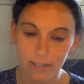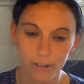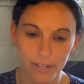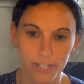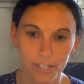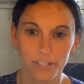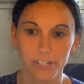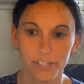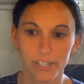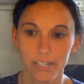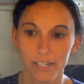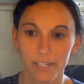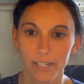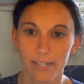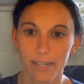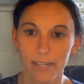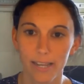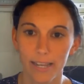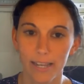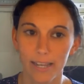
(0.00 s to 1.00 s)
question,
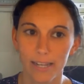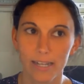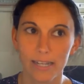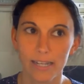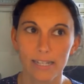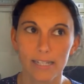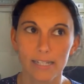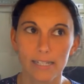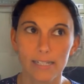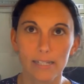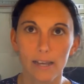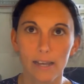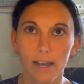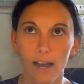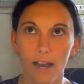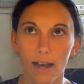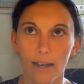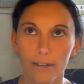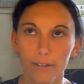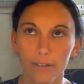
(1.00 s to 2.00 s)
and
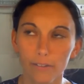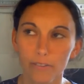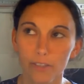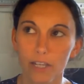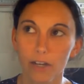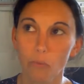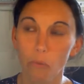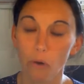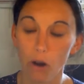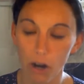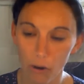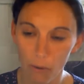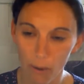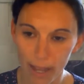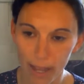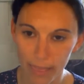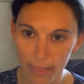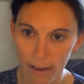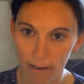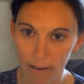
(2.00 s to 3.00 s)
I don't think we're
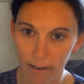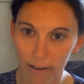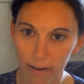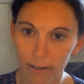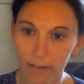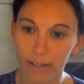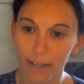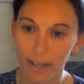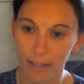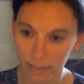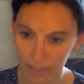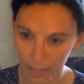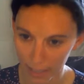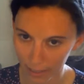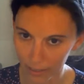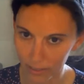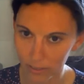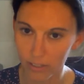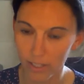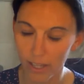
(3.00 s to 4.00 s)
quite there yet to
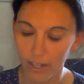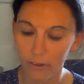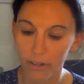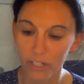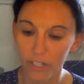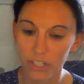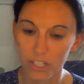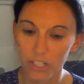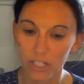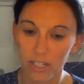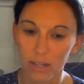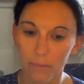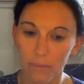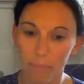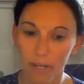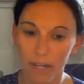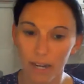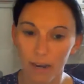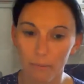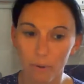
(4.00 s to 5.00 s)
answer that question.
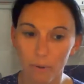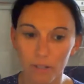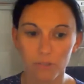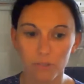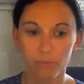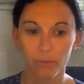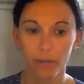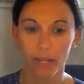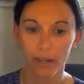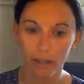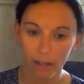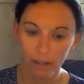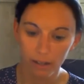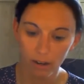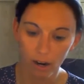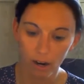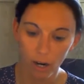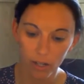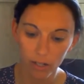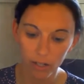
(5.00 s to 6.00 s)
But I was reading an
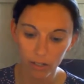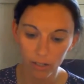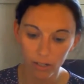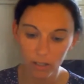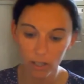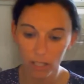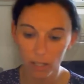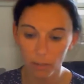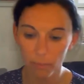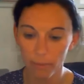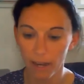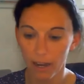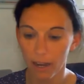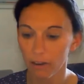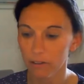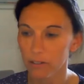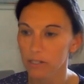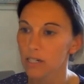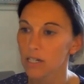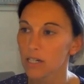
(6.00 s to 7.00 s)
article
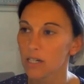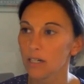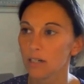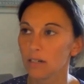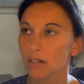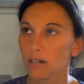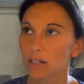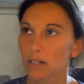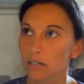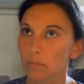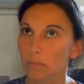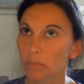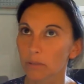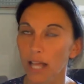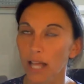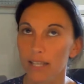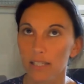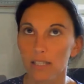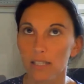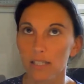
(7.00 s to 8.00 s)
about um,
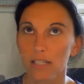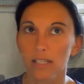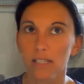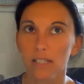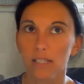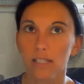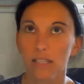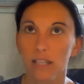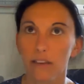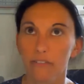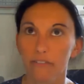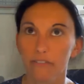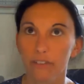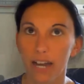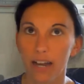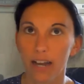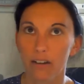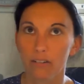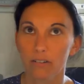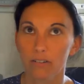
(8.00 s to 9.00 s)
plastics they
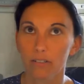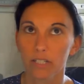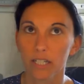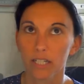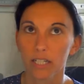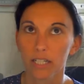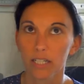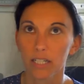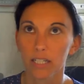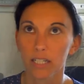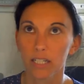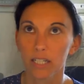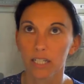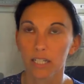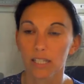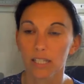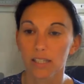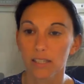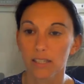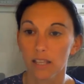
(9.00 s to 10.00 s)
found
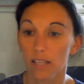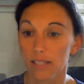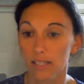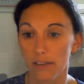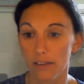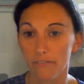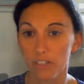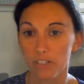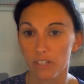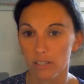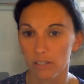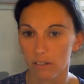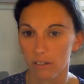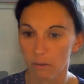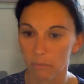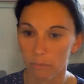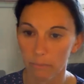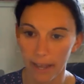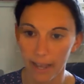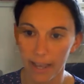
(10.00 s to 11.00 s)
in the San Francisco
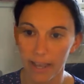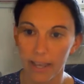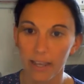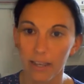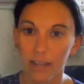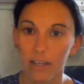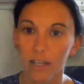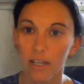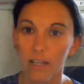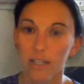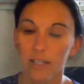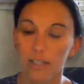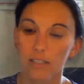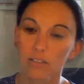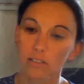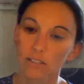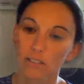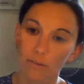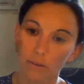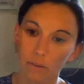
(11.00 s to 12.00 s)
Bay. And
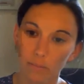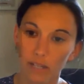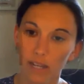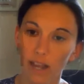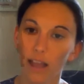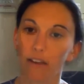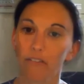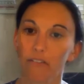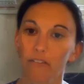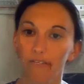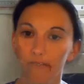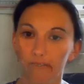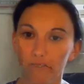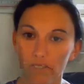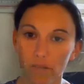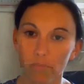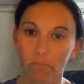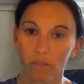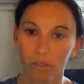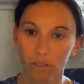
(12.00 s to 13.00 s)
so that would be kind of a
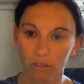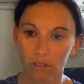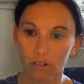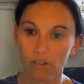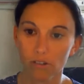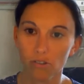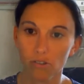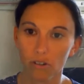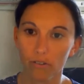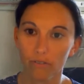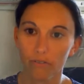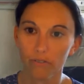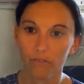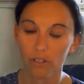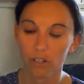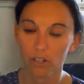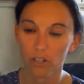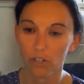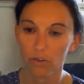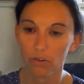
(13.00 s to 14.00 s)
similar sort of
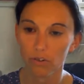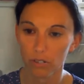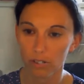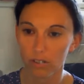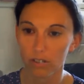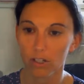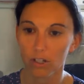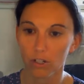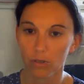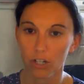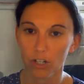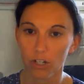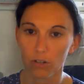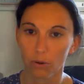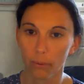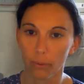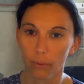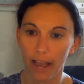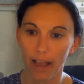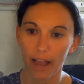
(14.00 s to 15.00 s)
situ- situation
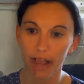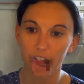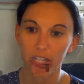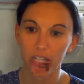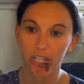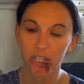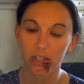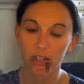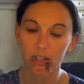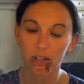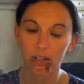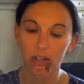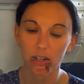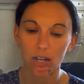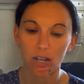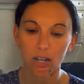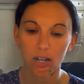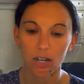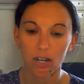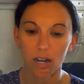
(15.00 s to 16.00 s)
what we have here.
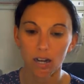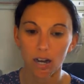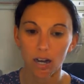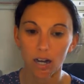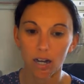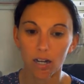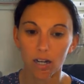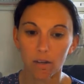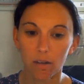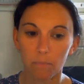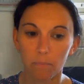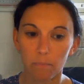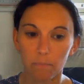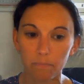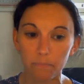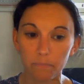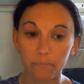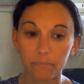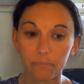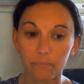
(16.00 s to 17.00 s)

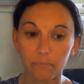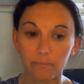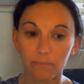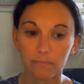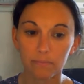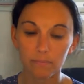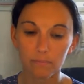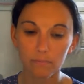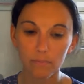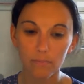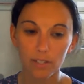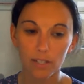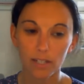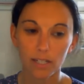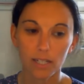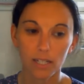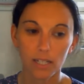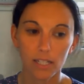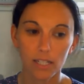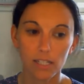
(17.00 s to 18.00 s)
Um,
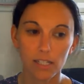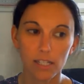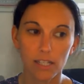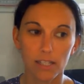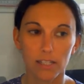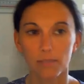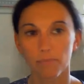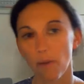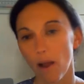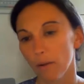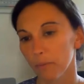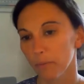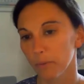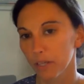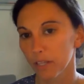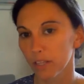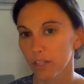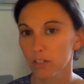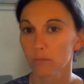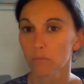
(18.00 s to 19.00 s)
it's probably
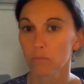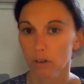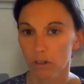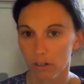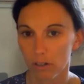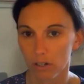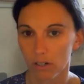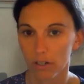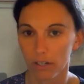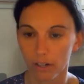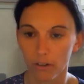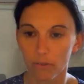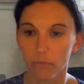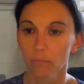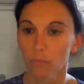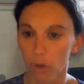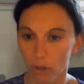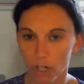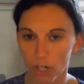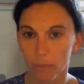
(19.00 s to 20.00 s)
a little more, you know,
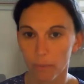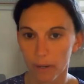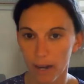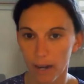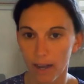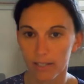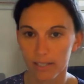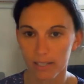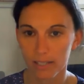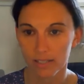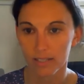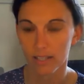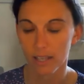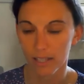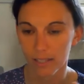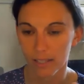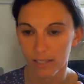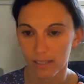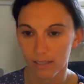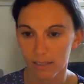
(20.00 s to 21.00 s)
more urbanized
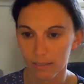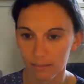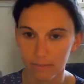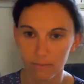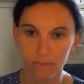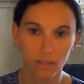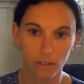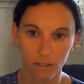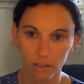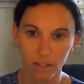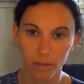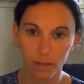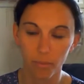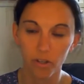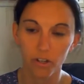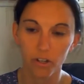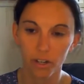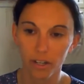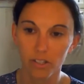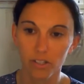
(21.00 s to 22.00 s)
in the
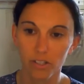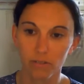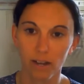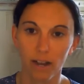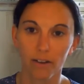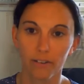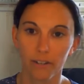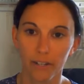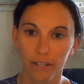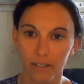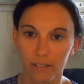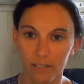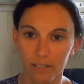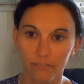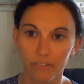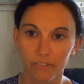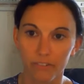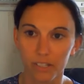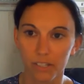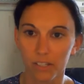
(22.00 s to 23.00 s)
community surrounding San
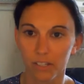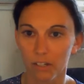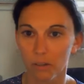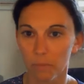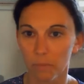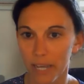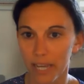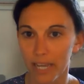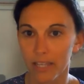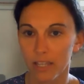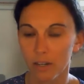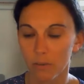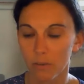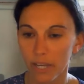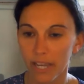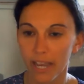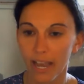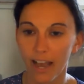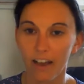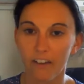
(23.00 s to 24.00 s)
Francisco Bay than
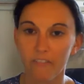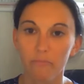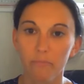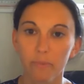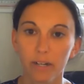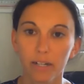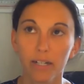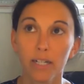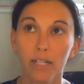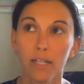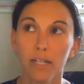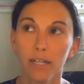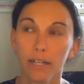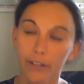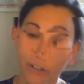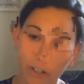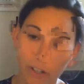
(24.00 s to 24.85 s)
we have, but it